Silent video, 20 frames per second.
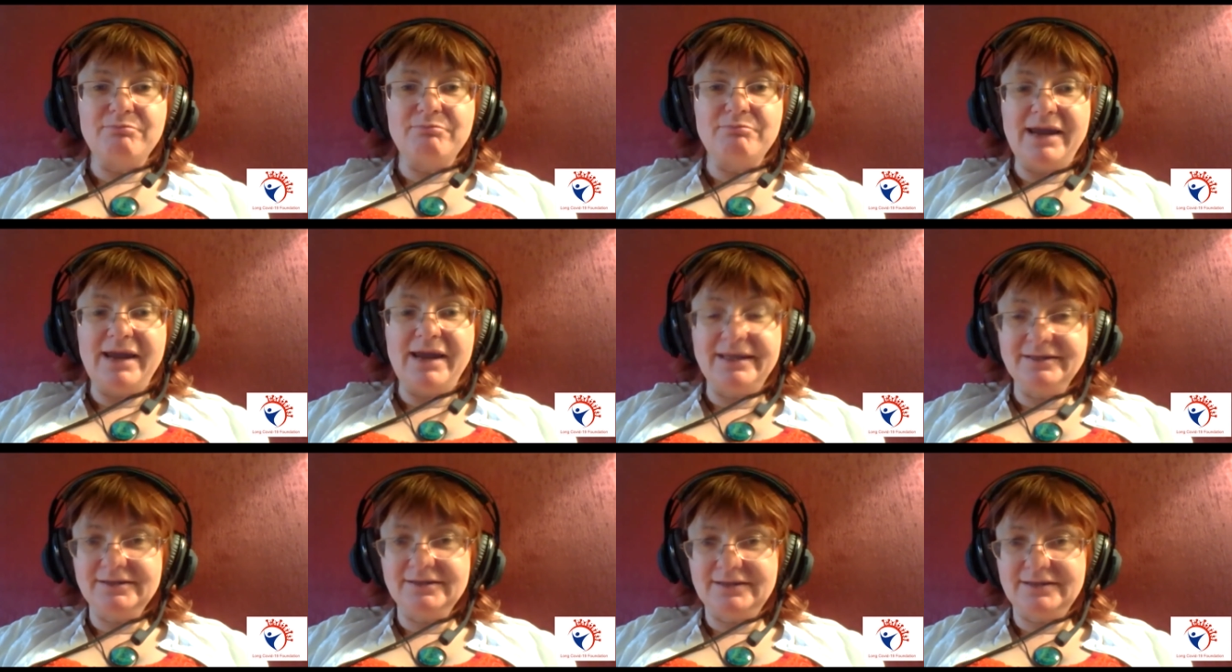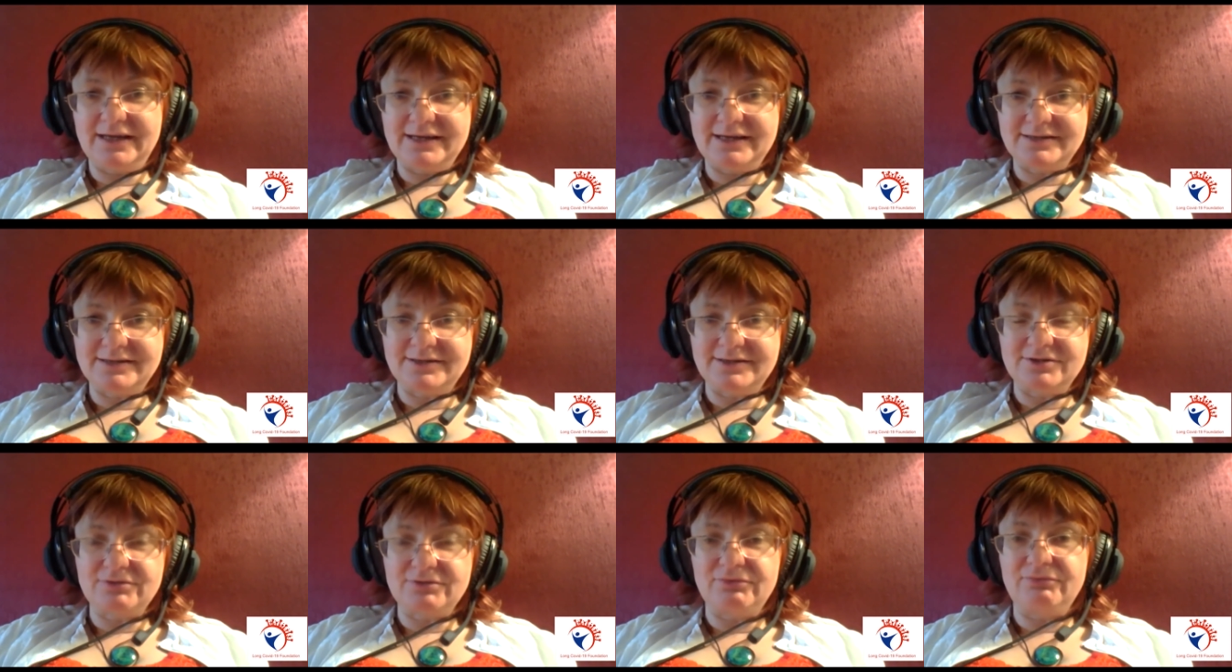many
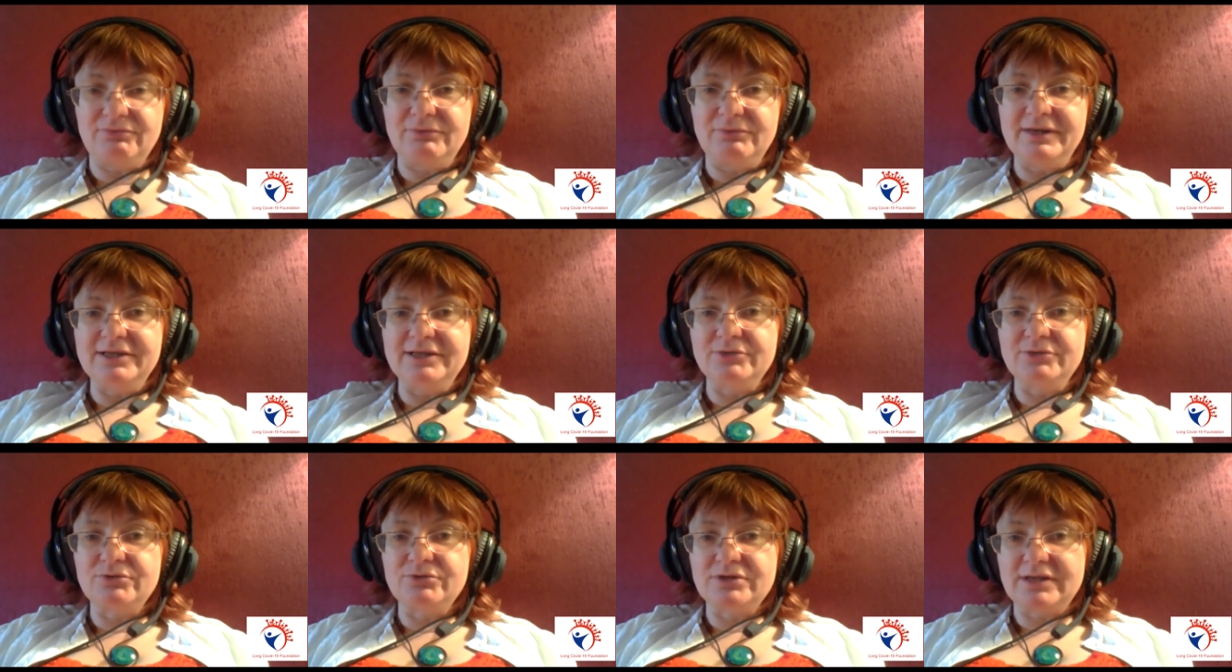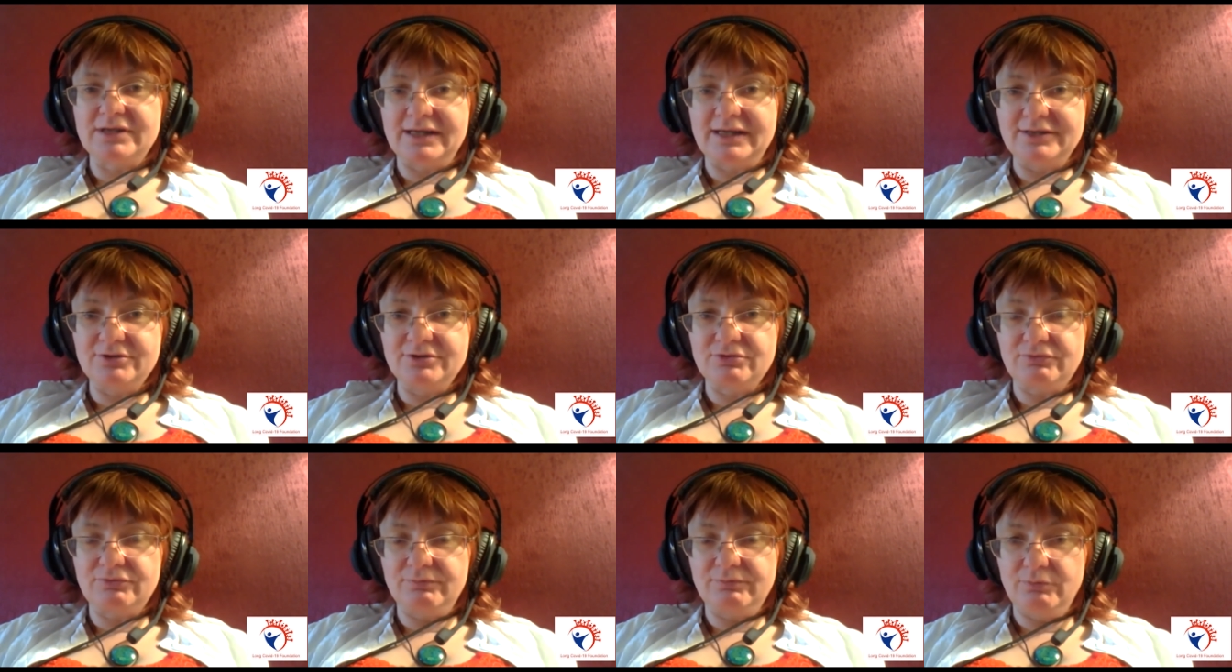dozens of various
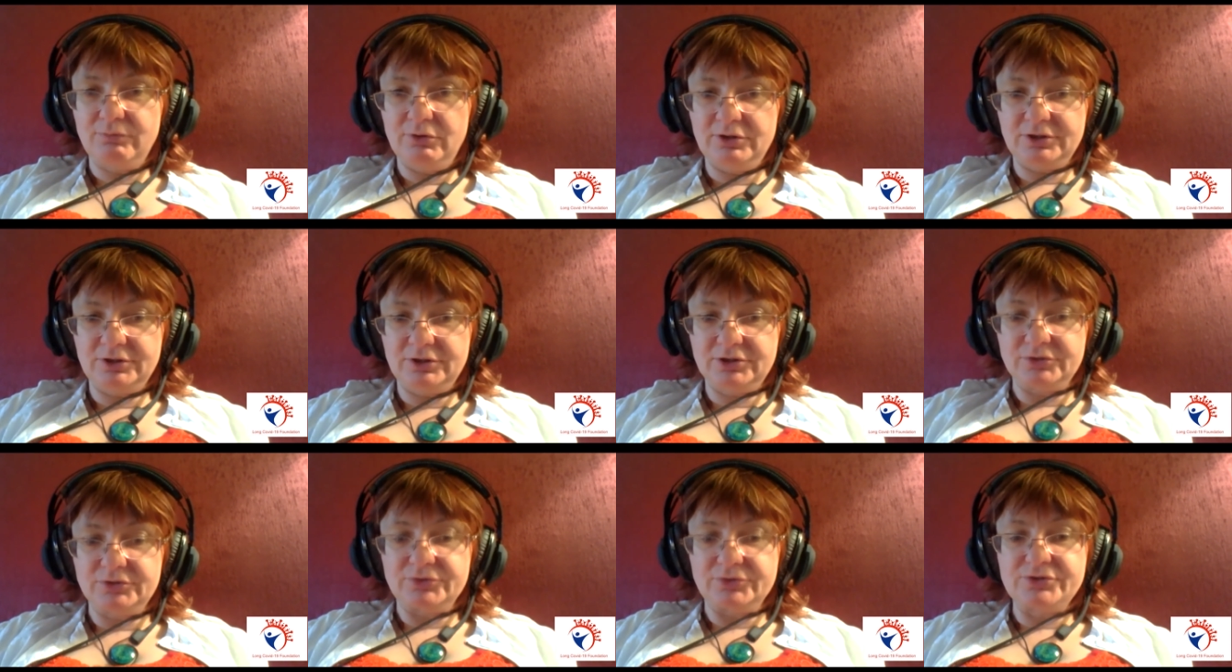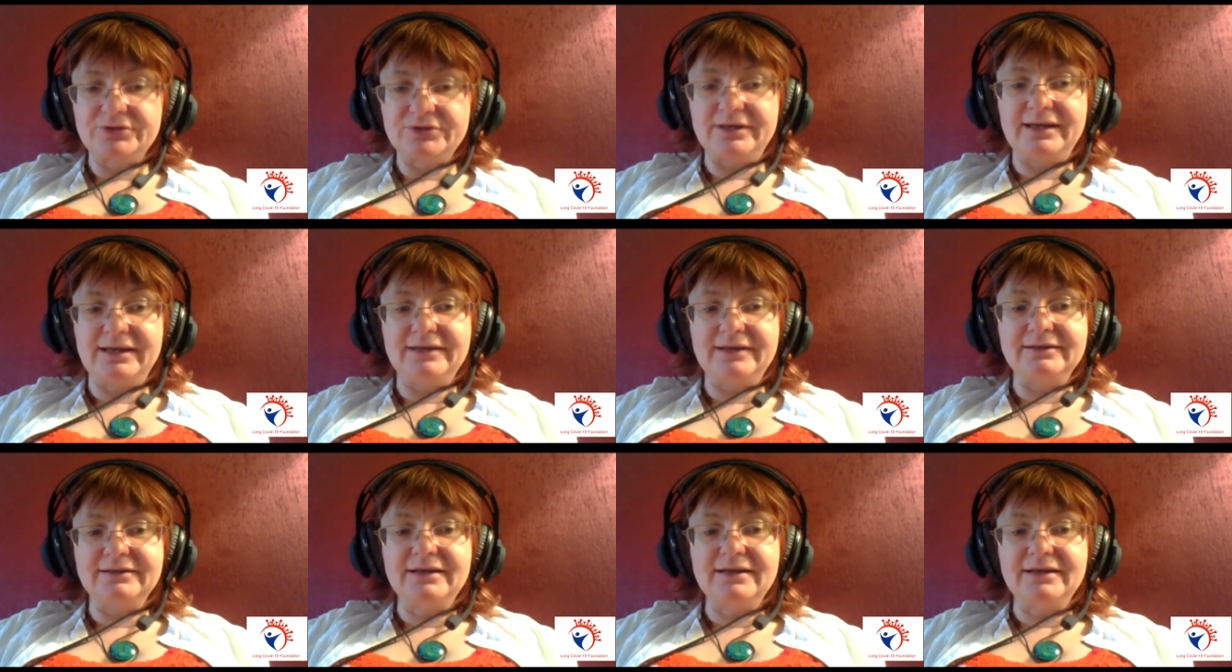kinds of molecules. And